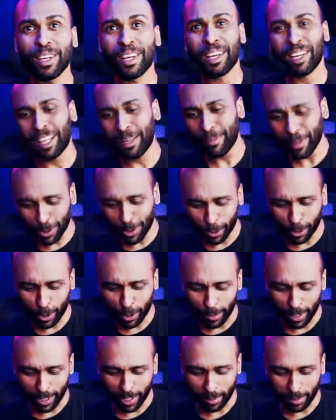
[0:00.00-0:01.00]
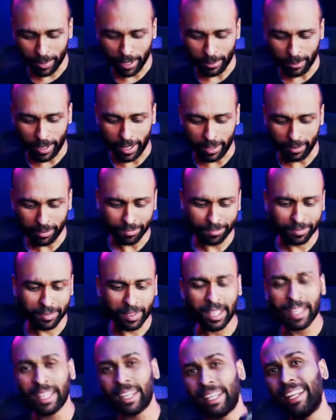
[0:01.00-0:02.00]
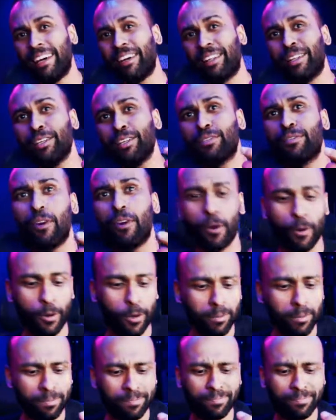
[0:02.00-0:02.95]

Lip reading: let me talk to you about something, right? Now, this phone,